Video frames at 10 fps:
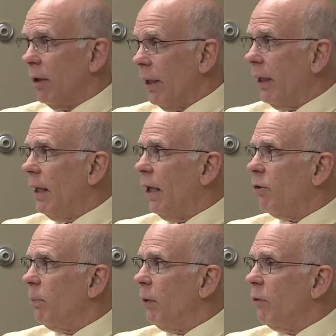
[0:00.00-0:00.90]
a lot of
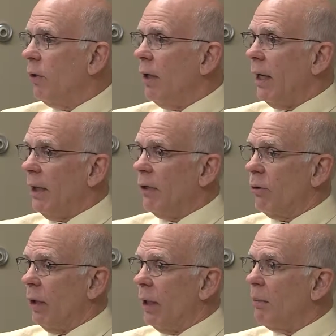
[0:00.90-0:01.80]
hospitals, and that's
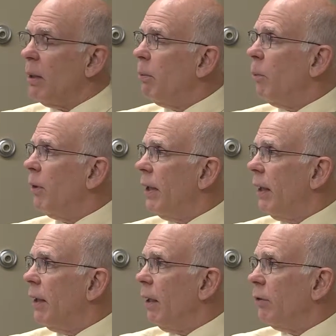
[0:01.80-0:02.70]
a lot of people
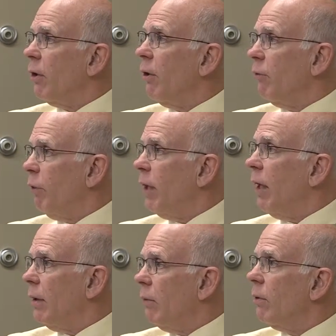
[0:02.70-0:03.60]
without health care if we
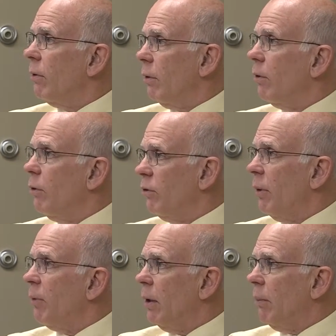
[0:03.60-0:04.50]
can't do
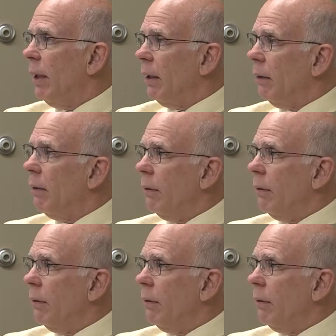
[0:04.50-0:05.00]
something about it.